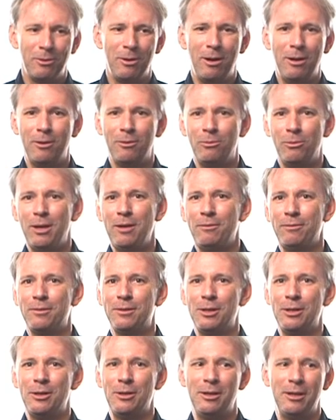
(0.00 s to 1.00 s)
uh,
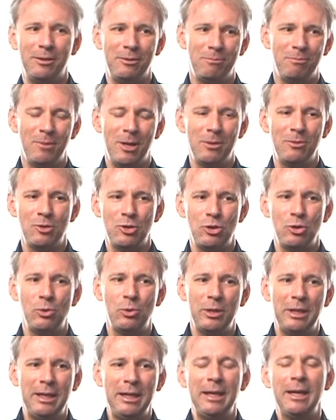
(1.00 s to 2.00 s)
Rift uh, and, and
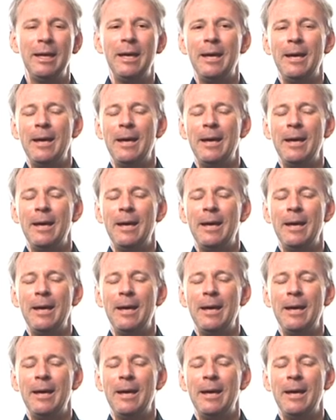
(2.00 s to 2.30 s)
Sony